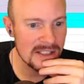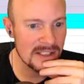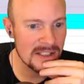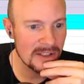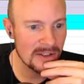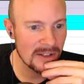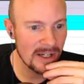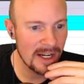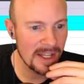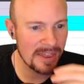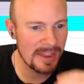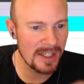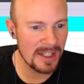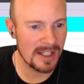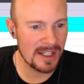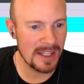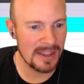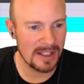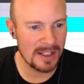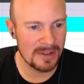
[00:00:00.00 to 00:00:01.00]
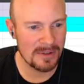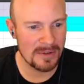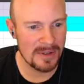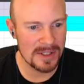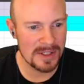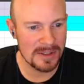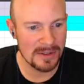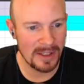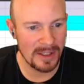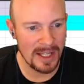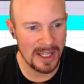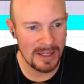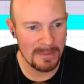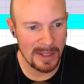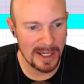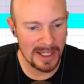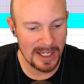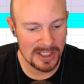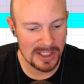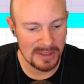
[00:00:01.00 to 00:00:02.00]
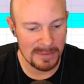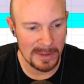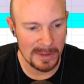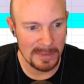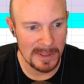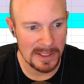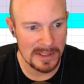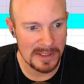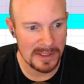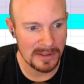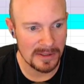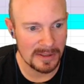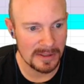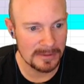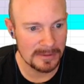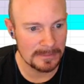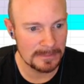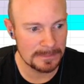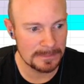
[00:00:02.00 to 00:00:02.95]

tier. I think I think Crystal A might actually be B tier.